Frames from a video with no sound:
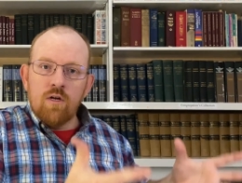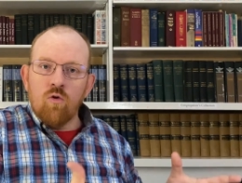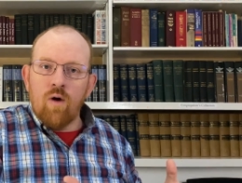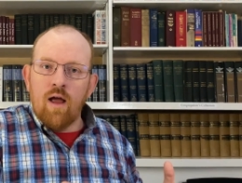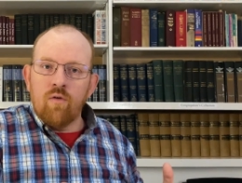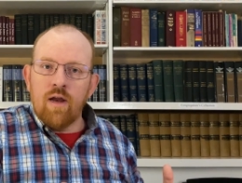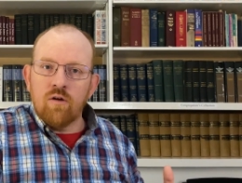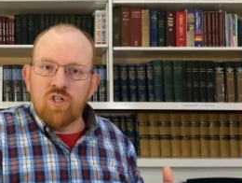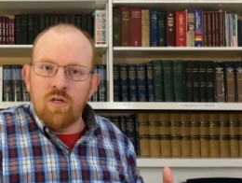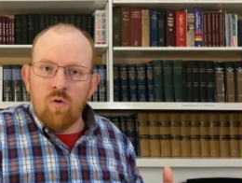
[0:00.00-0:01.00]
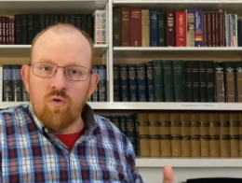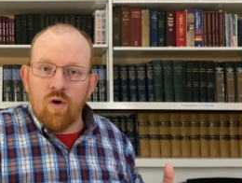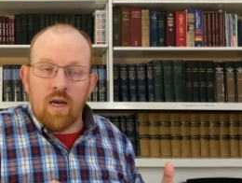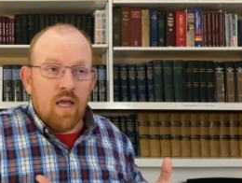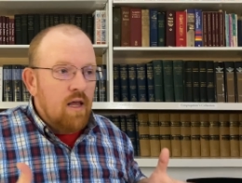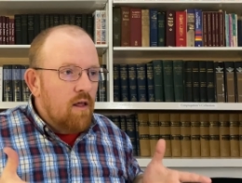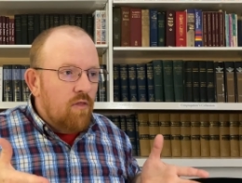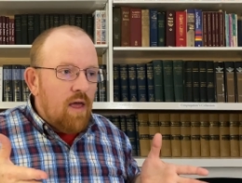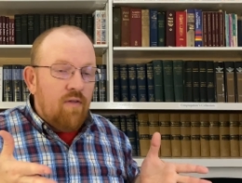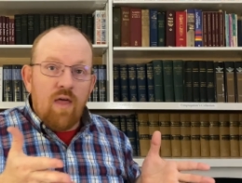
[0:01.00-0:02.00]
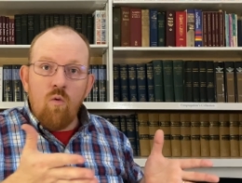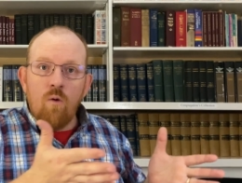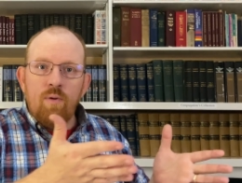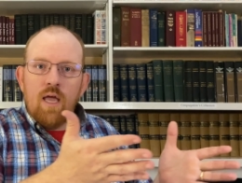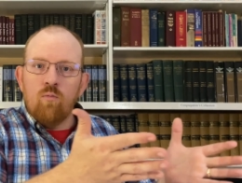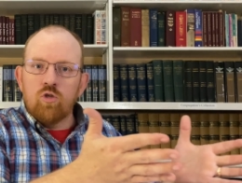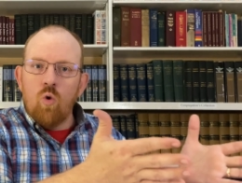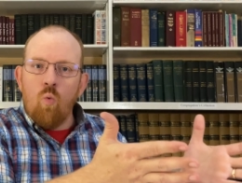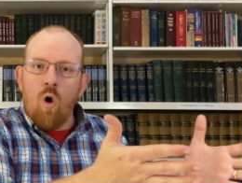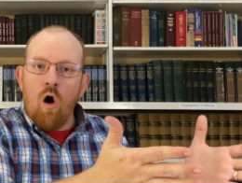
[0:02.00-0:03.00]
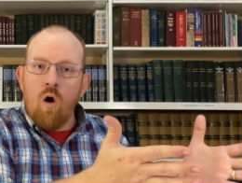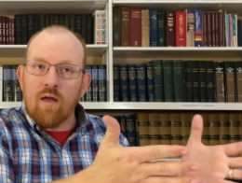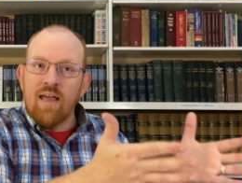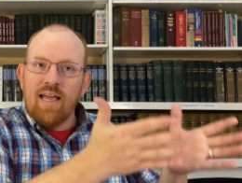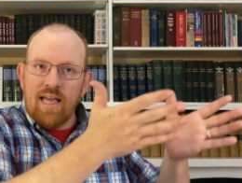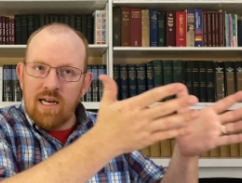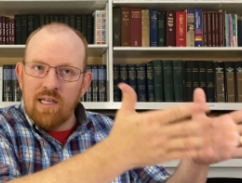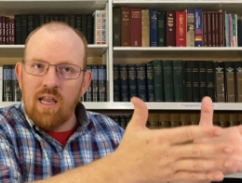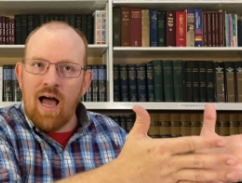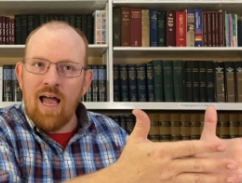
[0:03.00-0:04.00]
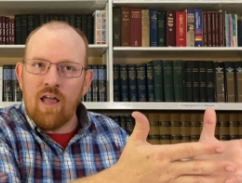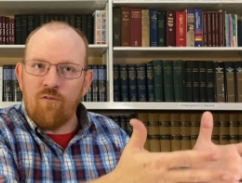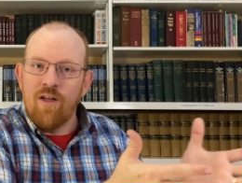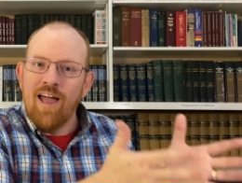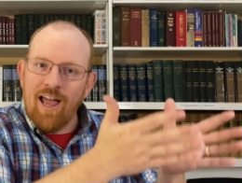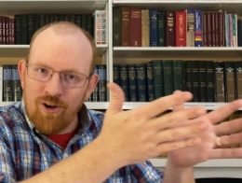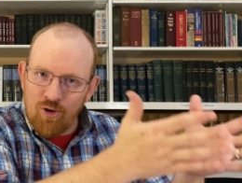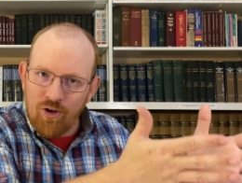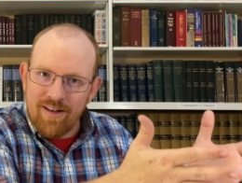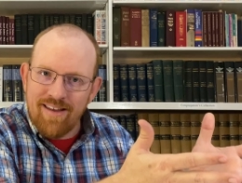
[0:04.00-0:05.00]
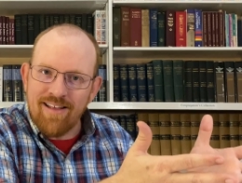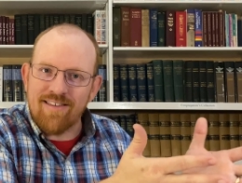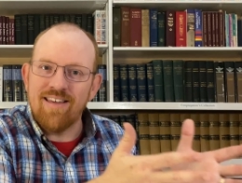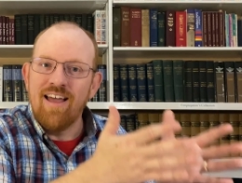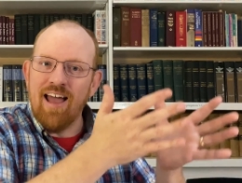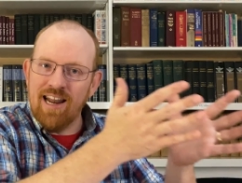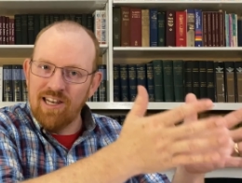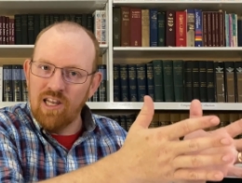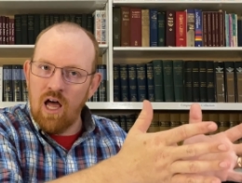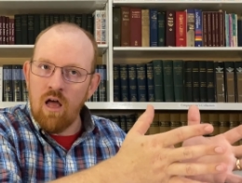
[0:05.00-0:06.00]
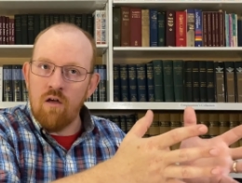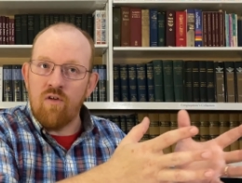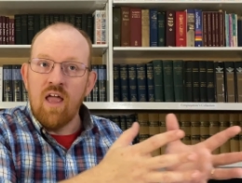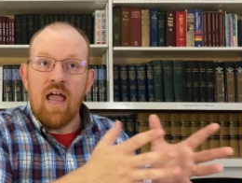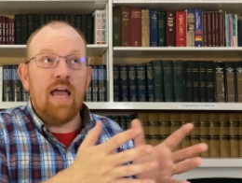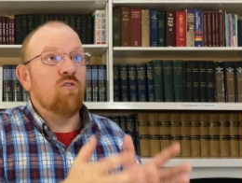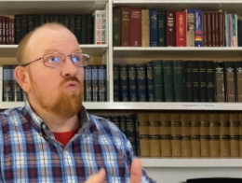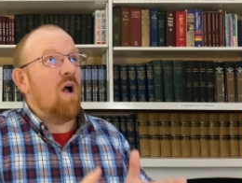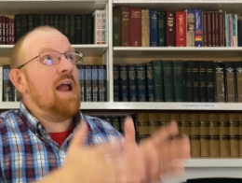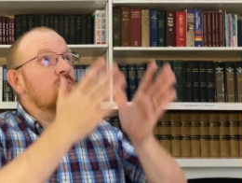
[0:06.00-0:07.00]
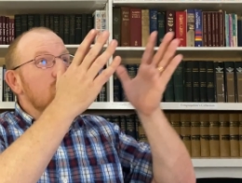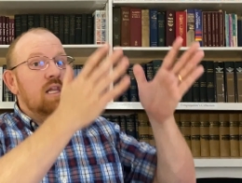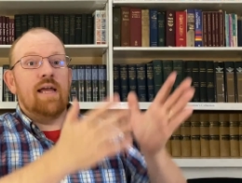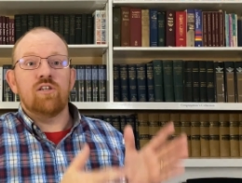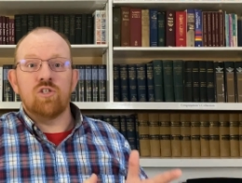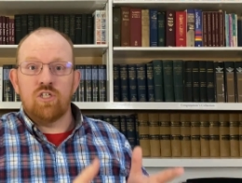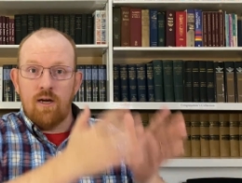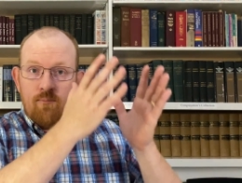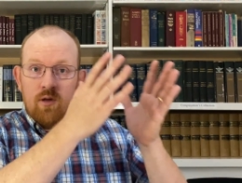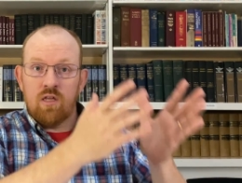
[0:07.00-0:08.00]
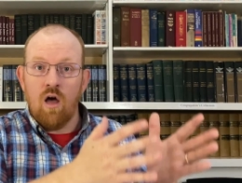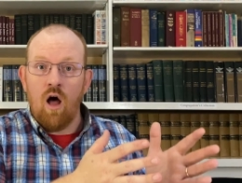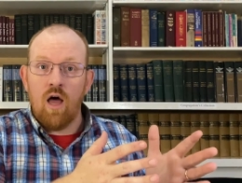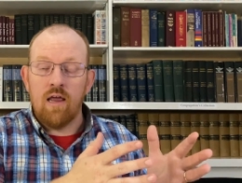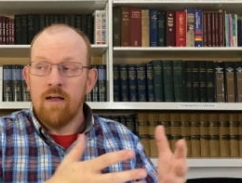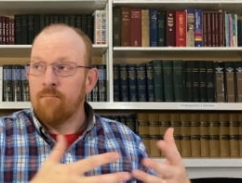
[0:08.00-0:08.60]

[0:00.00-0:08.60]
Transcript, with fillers: it around our children, they, they will be able to walk in life and goodness and love and right relationship with God